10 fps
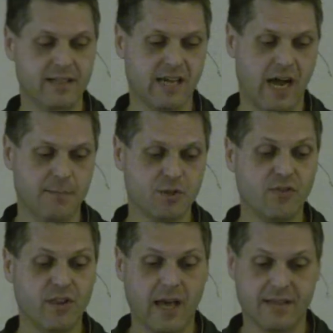times
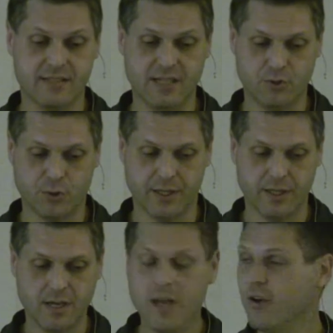over the last century,
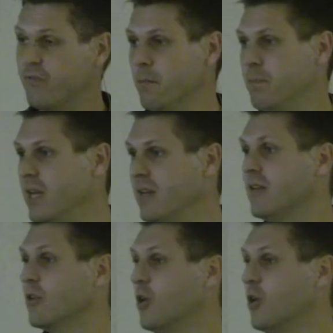from being